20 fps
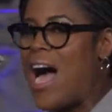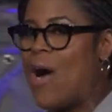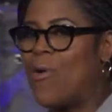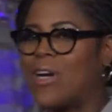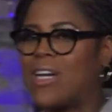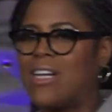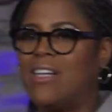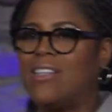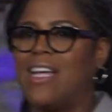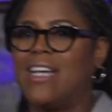
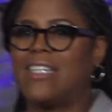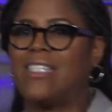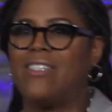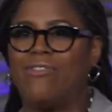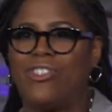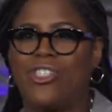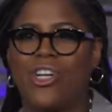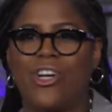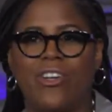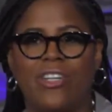our
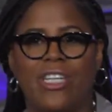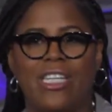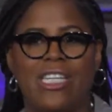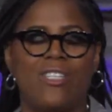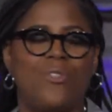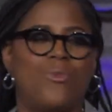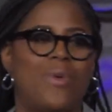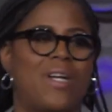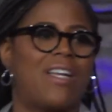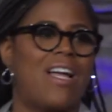collective journey
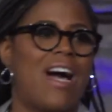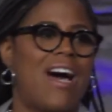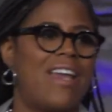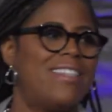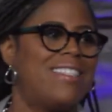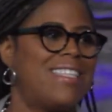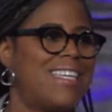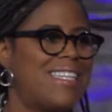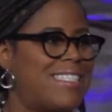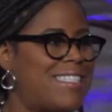is what got
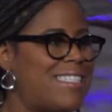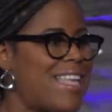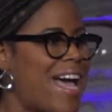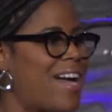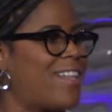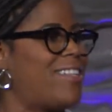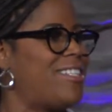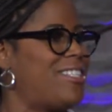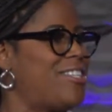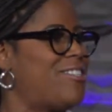us
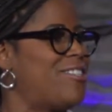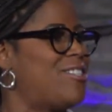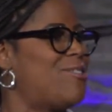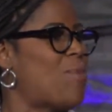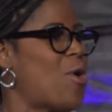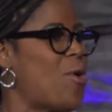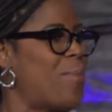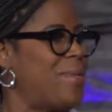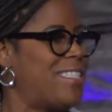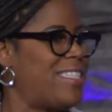exactly to this
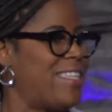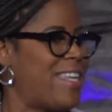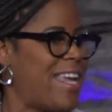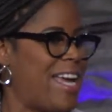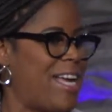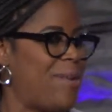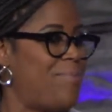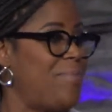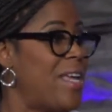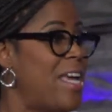moment
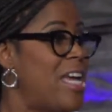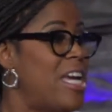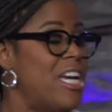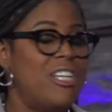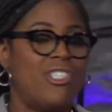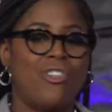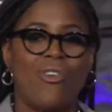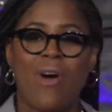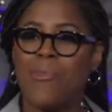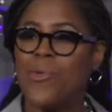today.
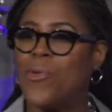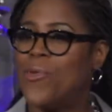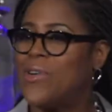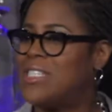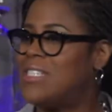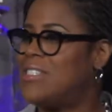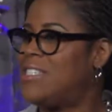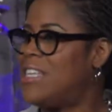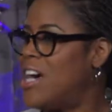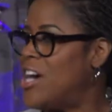So I'm going
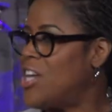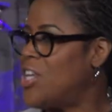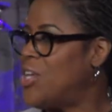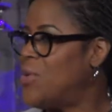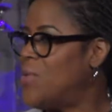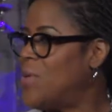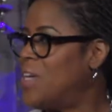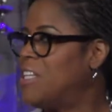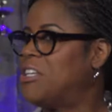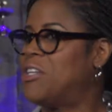to tell
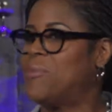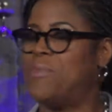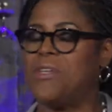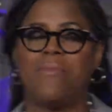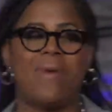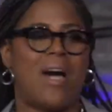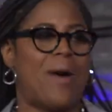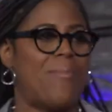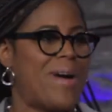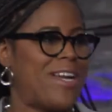you a little bit
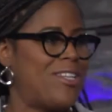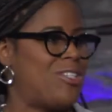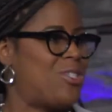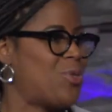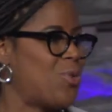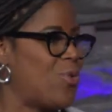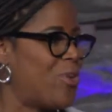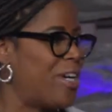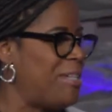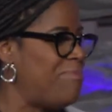about my
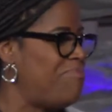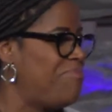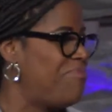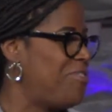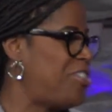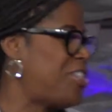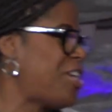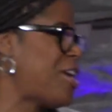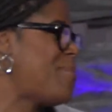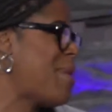story,
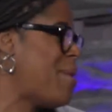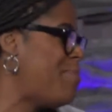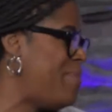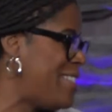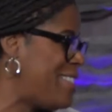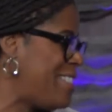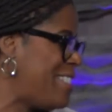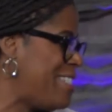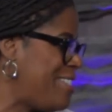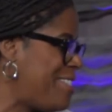share my
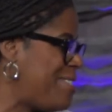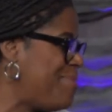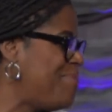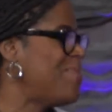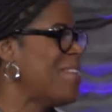business.